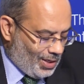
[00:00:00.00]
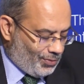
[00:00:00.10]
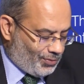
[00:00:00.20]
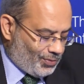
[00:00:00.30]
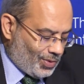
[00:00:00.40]

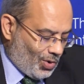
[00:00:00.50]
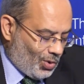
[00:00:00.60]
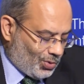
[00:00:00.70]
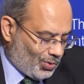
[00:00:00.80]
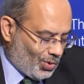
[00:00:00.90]
if
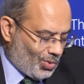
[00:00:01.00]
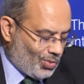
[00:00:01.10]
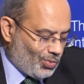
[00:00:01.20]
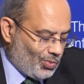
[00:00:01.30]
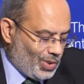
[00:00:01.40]

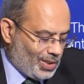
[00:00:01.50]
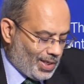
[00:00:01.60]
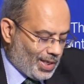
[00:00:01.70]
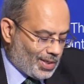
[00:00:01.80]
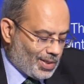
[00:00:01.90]
also we
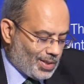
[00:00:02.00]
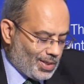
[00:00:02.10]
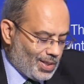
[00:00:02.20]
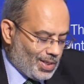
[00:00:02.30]
take